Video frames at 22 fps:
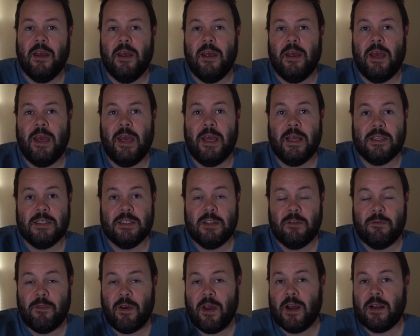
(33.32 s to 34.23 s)
It's
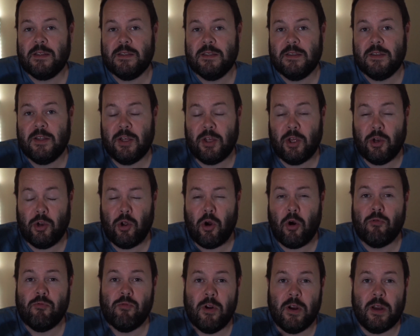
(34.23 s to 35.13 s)
the fact that you're
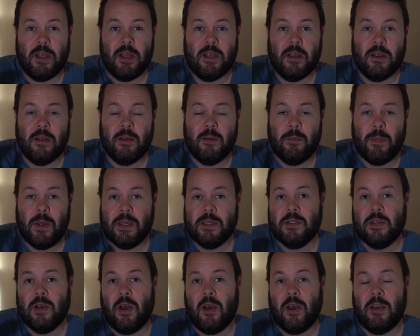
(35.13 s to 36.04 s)
not running
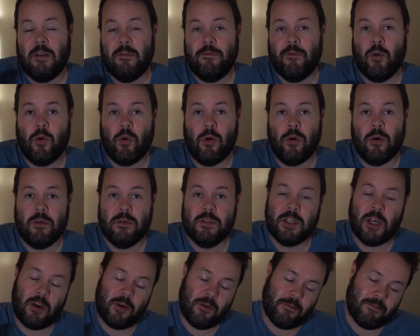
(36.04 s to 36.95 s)
PCIe 4.
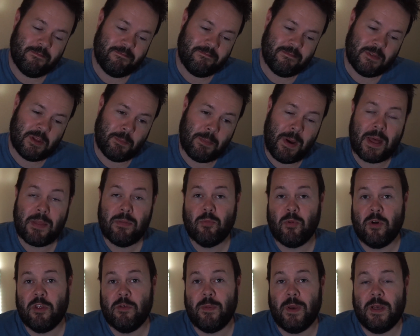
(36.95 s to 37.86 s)
So the
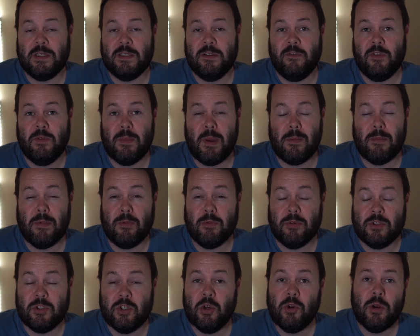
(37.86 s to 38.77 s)
bandwidth basically for the memory
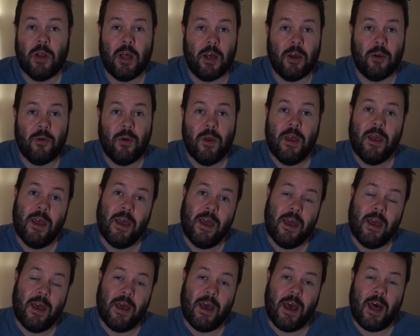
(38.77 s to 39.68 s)
was too low
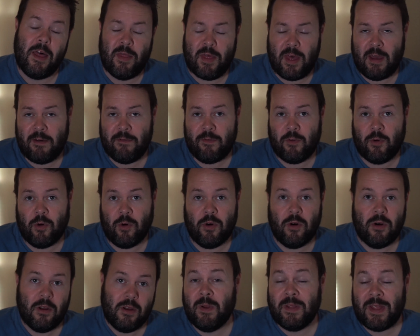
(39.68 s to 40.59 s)
and therefore
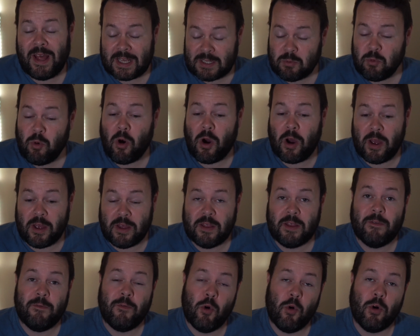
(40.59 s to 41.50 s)
that's why
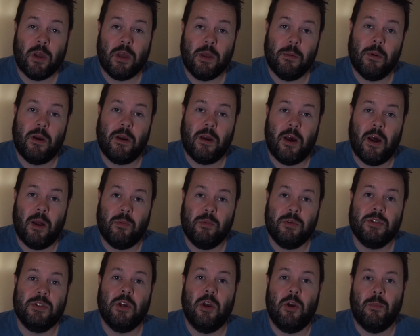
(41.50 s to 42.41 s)
the 4GB card
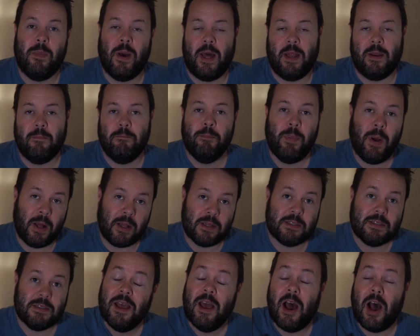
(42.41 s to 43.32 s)
was so bad.
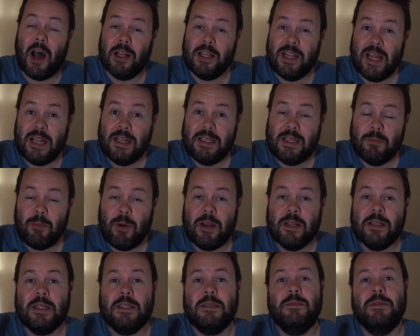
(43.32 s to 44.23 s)
But I then went
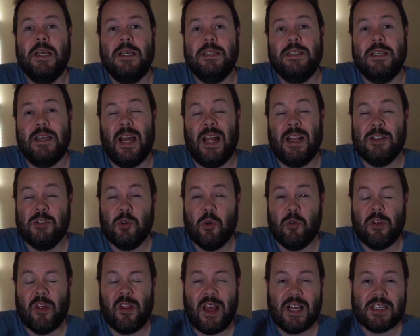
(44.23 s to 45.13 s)
and did some testing and saw
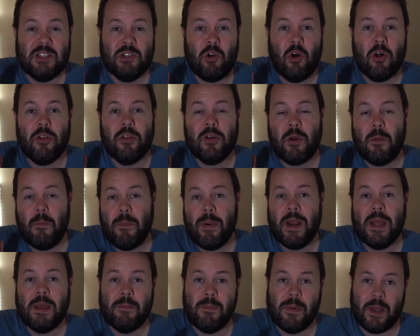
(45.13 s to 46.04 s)
that that's not the
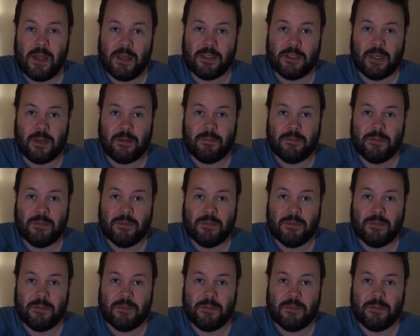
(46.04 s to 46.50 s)
complete picture.